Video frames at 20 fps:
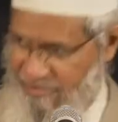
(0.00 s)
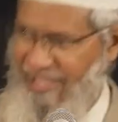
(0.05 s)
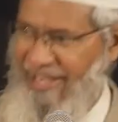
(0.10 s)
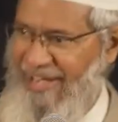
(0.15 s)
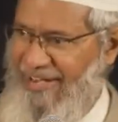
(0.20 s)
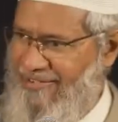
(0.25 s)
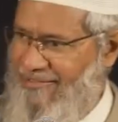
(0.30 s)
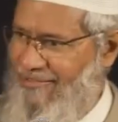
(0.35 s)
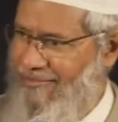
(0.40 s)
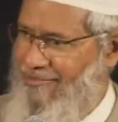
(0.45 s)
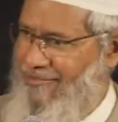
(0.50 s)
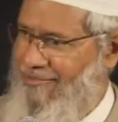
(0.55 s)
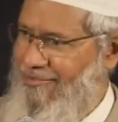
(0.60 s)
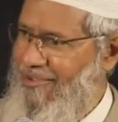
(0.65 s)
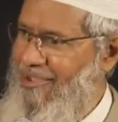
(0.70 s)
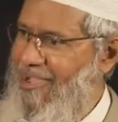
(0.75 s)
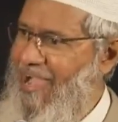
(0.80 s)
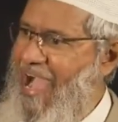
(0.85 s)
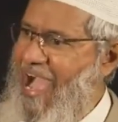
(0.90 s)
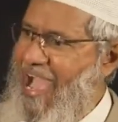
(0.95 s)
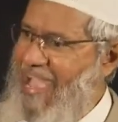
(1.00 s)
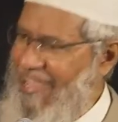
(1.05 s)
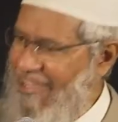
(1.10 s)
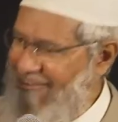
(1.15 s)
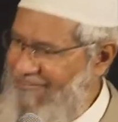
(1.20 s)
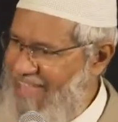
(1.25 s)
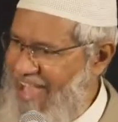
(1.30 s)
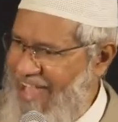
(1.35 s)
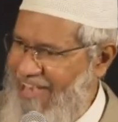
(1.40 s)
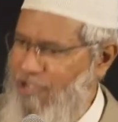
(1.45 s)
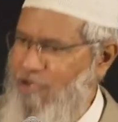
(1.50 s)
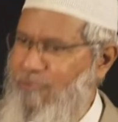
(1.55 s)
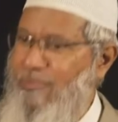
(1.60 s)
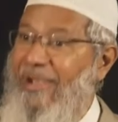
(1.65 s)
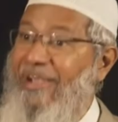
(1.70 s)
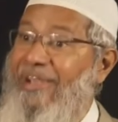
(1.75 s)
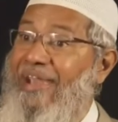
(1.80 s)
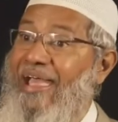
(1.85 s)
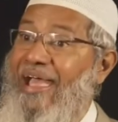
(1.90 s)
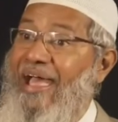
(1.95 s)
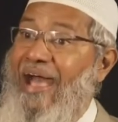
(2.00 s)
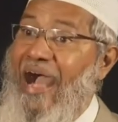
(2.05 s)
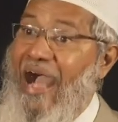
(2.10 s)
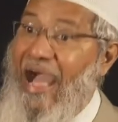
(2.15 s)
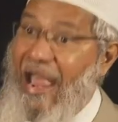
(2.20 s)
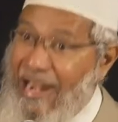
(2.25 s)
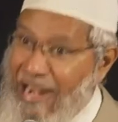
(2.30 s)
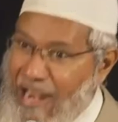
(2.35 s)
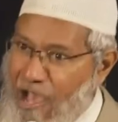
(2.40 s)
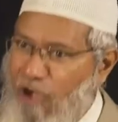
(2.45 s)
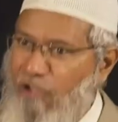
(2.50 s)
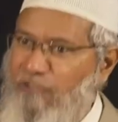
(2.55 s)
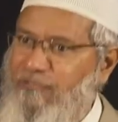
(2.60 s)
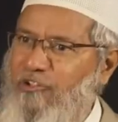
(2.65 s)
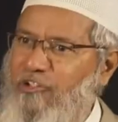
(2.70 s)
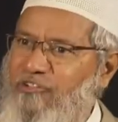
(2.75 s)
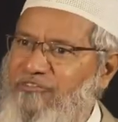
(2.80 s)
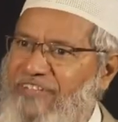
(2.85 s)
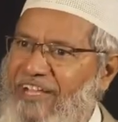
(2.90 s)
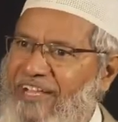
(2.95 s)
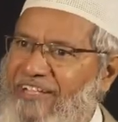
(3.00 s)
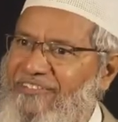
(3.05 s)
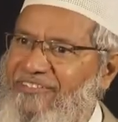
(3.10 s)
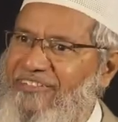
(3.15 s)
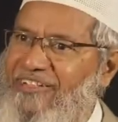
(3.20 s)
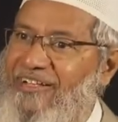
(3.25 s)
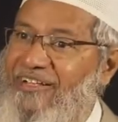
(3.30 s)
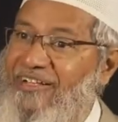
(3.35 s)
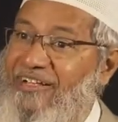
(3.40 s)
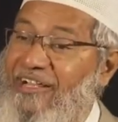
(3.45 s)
Correct? I give the argument. Allah also says,